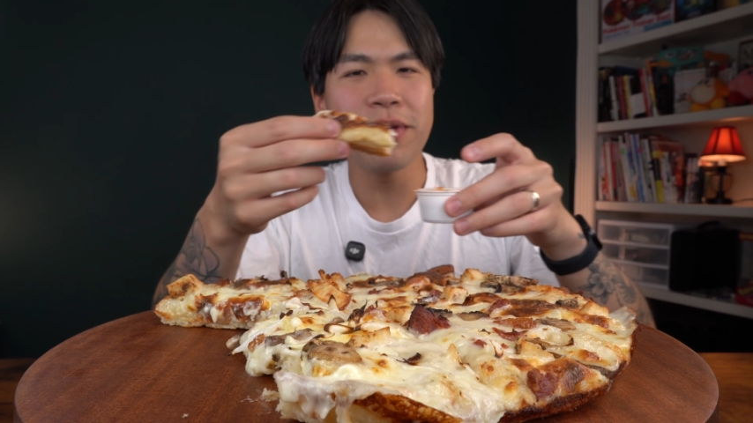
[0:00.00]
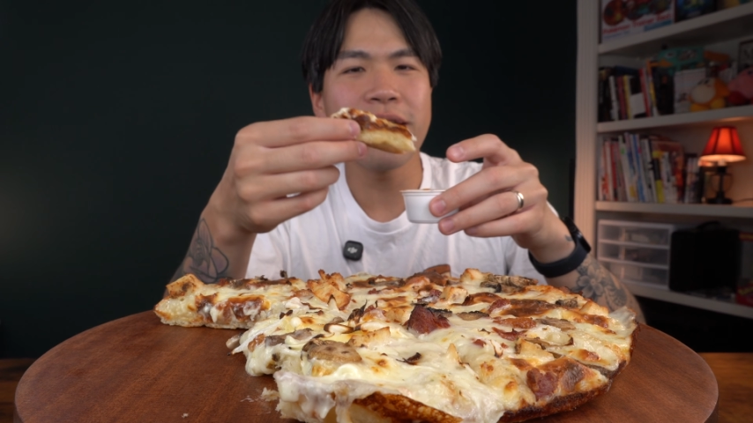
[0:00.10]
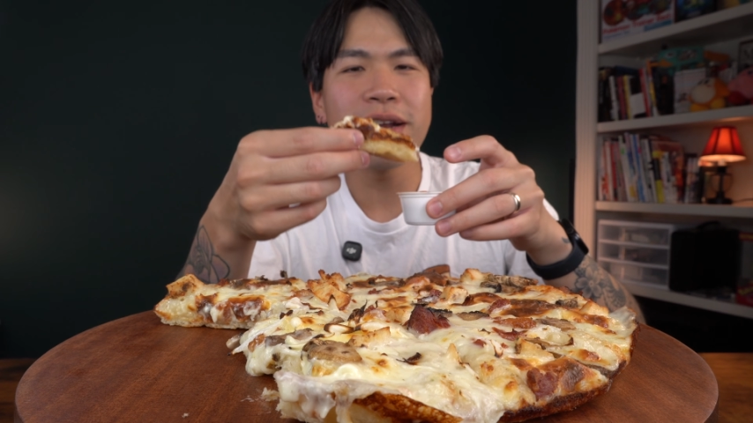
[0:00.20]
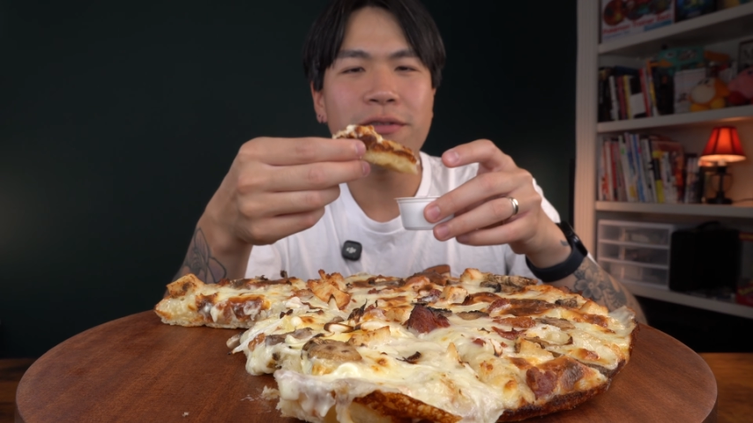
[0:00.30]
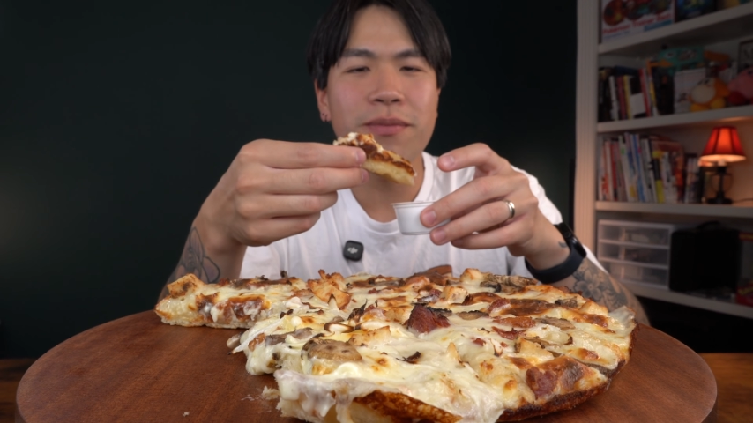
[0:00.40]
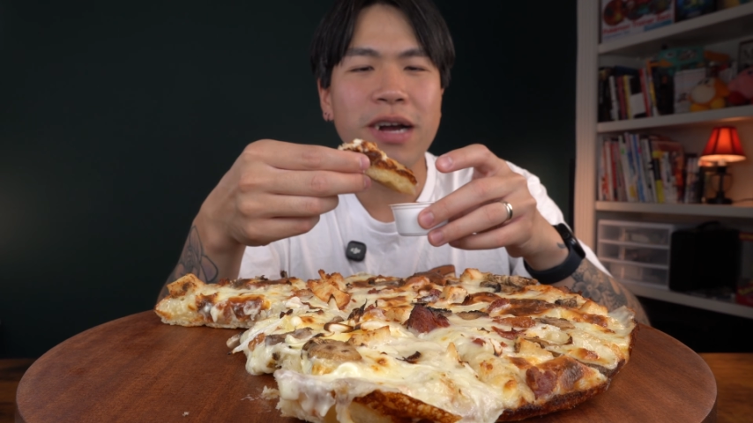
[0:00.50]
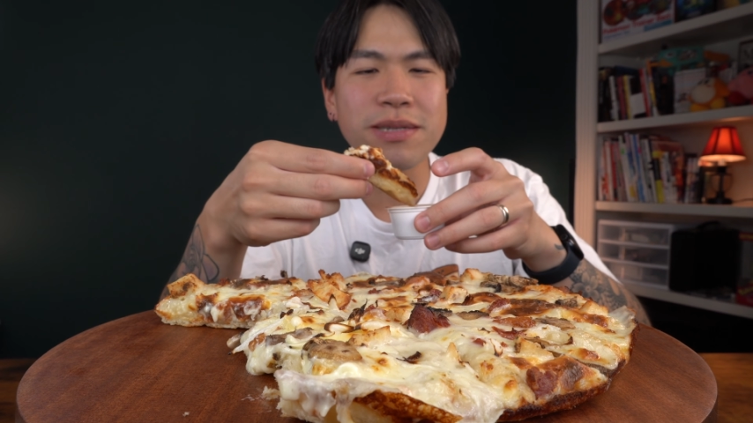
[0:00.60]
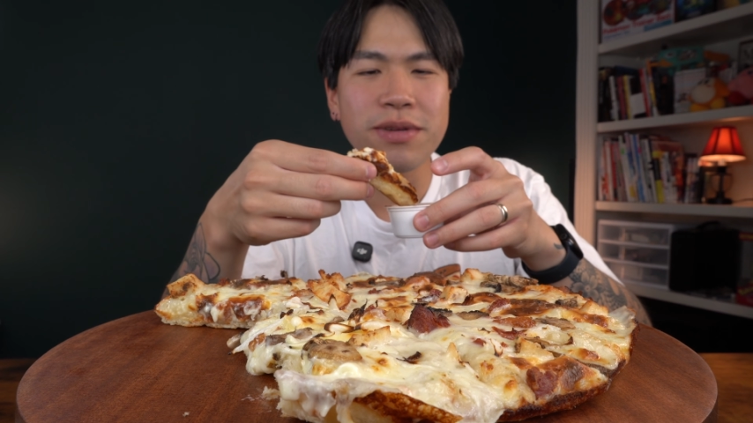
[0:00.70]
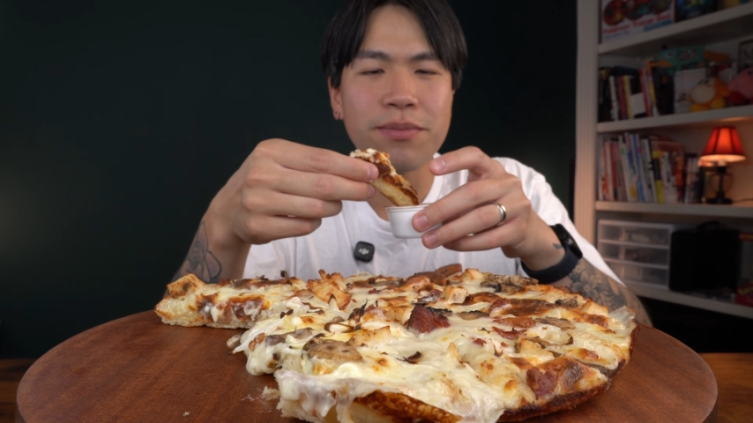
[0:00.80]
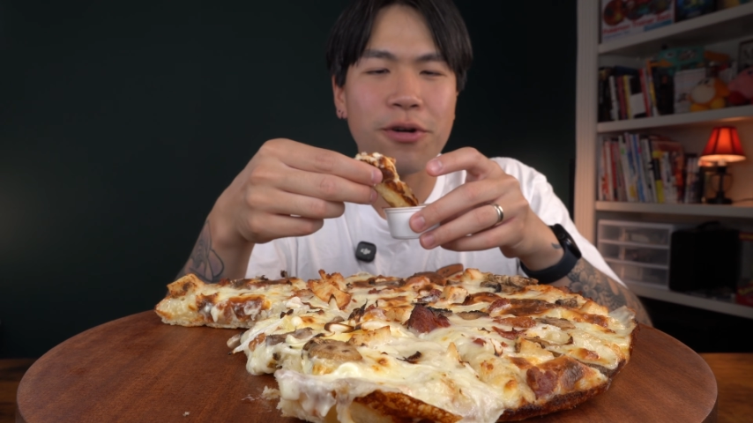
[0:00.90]
it kind of reminds
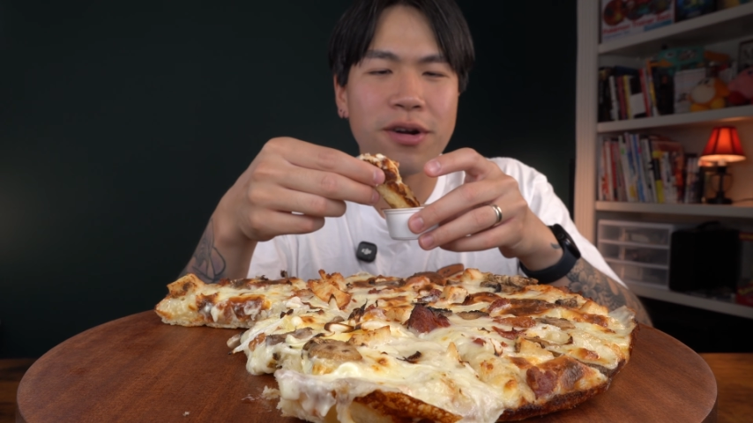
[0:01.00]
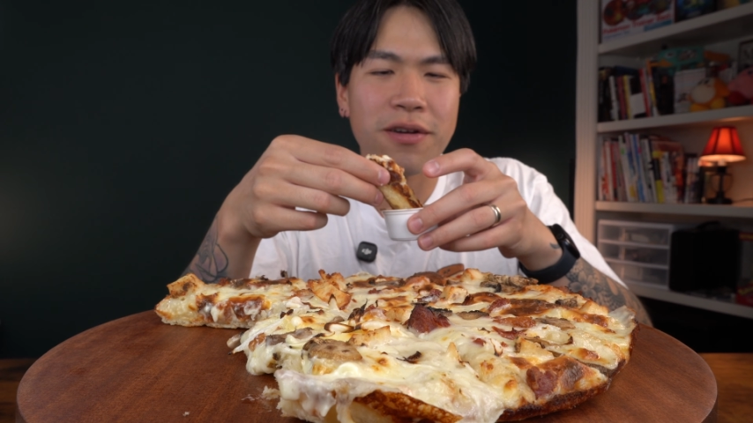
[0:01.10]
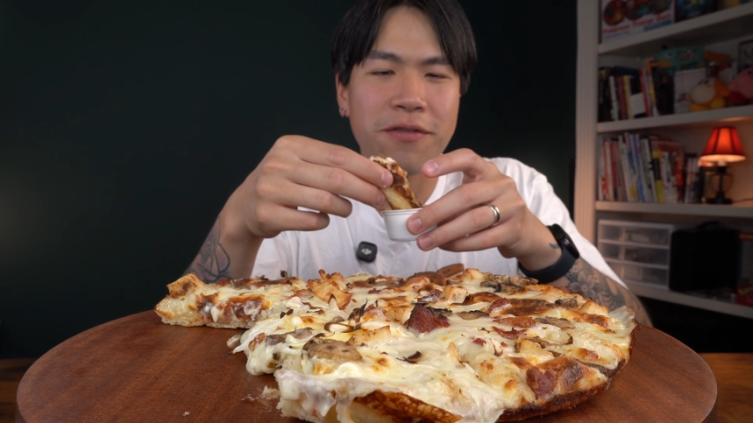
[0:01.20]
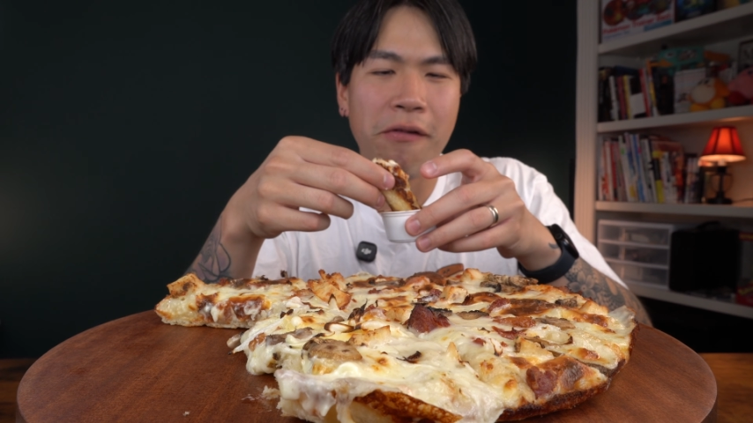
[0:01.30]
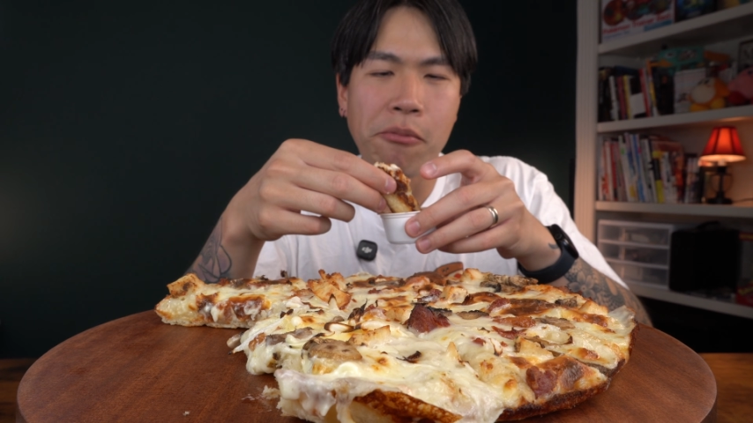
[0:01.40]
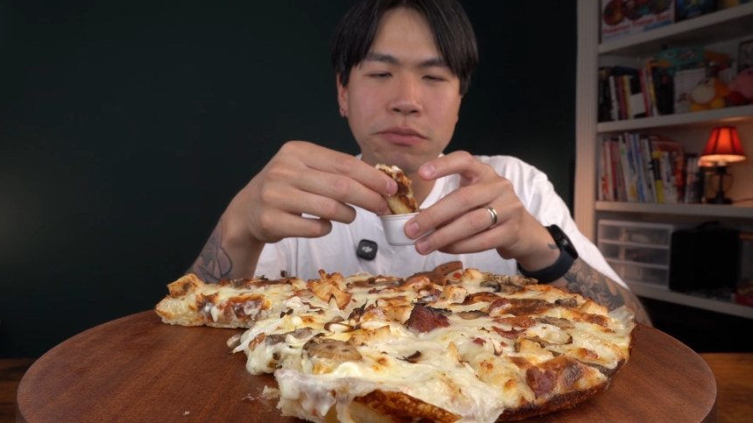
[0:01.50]
me more of,